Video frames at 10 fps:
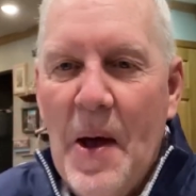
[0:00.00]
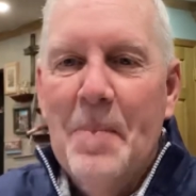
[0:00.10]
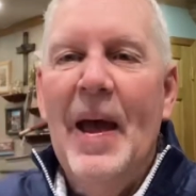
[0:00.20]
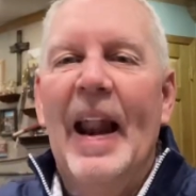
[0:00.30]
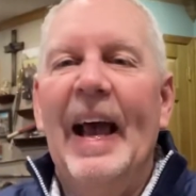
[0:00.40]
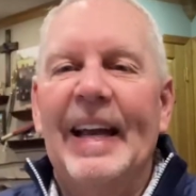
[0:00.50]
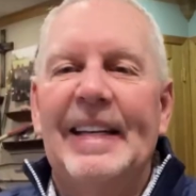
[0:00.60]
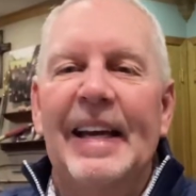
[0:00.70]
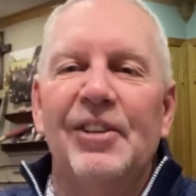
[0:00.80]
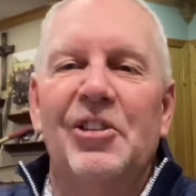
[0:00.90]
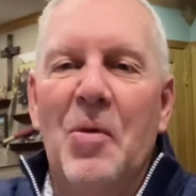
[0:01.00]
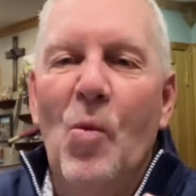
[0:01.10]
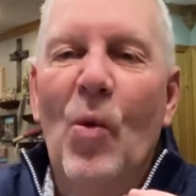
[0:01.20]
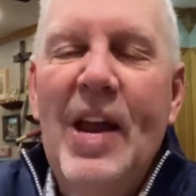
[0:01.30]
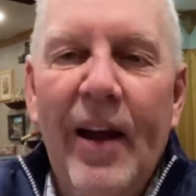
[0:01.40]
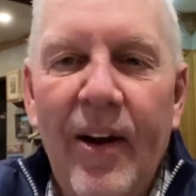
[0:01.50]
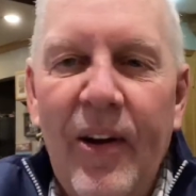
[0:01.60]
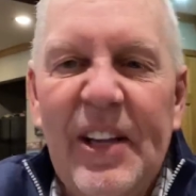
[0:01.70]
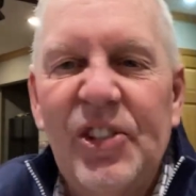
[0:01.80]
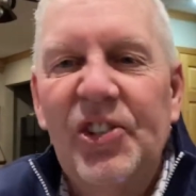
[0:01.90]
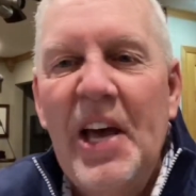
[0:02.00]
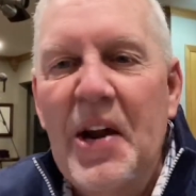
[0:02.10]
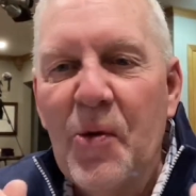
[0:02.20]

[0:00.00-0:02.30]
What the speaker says: Man, I got to tell you something. We are going to set